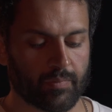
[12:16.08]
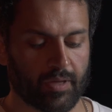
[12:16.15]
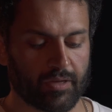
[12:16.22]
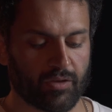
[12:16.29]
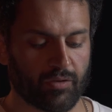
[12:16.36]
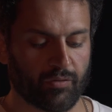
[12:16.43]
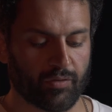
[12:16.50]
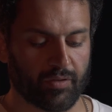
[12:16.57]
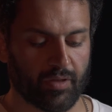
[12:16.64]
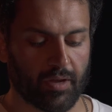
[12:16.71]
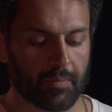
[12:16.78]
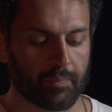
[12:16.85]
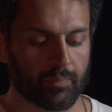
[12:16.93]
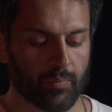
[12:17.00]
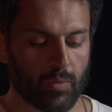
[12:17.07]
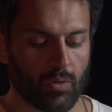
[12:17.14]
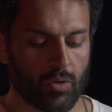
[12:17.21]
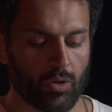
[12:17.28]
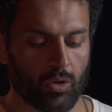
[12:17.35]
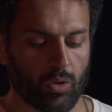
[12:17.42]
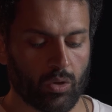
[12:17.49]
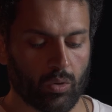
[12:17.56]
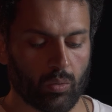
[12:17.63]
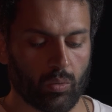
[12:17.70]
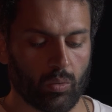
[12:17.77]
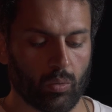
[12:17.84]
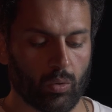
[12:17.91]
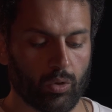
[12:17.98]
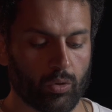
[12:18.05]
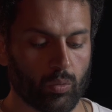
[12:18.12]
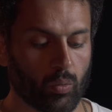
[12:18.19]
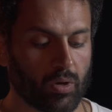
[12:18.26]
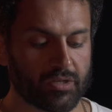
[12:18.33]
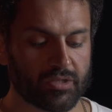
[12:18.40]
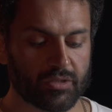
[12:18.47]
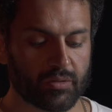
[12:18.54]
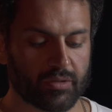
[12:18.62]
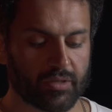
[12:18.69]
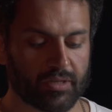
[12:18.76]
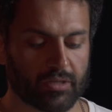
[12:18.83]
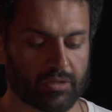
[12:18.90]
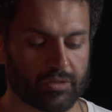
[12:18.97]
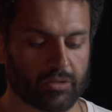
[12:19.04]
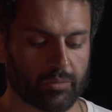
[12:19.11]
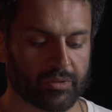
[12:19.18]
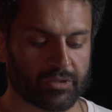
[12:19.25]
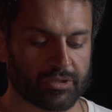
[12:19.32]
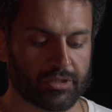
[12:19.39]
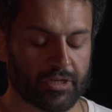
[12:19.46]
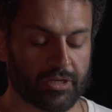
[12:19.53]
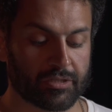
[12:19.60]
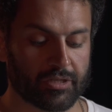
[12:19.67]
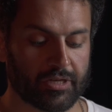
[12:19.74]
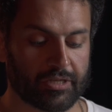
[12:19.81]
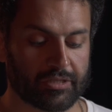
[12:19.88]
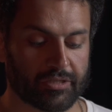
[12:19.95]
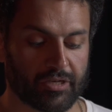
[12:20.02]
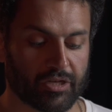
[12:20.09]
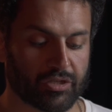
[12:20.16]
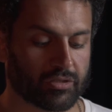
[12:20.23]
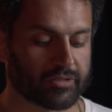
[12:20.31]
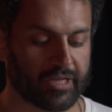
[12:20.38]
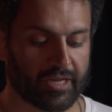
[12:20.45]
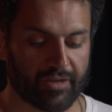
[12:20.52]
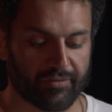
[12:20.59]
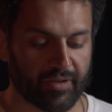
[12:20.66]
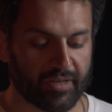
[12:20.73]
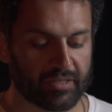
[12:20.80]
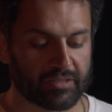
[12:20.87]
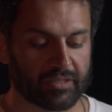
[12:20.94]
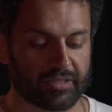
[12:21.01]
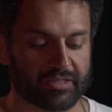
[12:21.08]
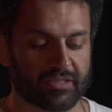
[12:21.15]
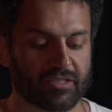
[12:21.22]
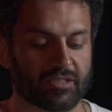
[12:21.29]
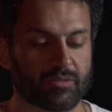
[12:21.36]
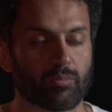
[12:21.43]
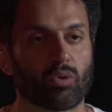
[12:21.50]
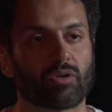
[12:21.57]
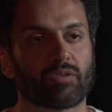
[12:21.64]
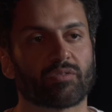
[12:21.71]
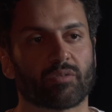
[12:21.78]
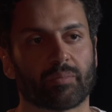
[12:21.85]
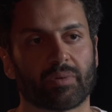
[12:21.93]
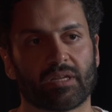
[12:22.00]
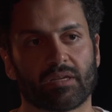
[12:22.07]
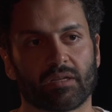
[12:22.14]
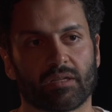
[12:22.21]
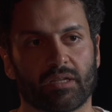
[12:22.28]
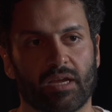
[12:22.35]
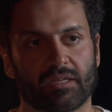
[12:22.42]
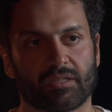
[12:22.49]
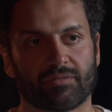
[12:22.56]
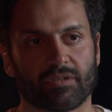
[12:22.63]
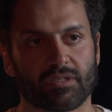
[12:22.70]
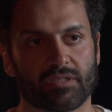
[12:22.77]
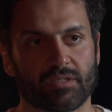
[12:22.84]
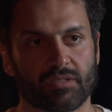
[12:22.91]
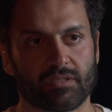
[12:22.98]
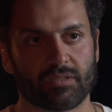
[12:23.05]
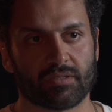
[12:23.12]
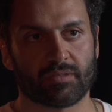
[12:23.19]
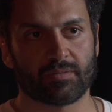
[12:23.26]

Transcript: Thank you for that. Why do you think coming to an international tech event like this is important for political activists?